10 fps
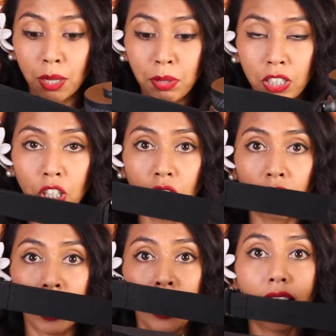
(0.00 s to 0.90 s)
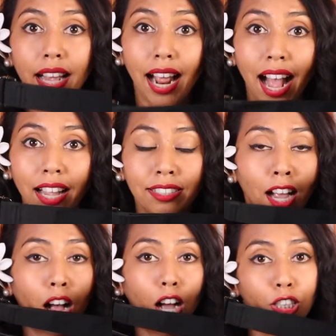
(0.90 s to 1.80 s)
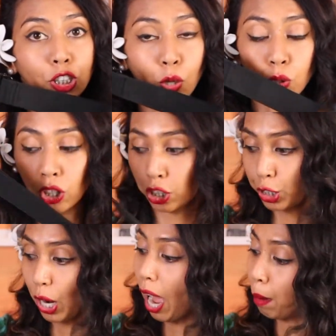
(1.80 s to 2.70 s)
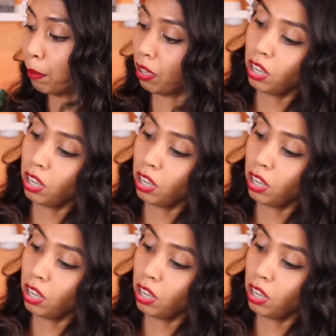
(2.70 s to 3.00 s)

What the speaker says: I mean, look, it has a shoulder strap.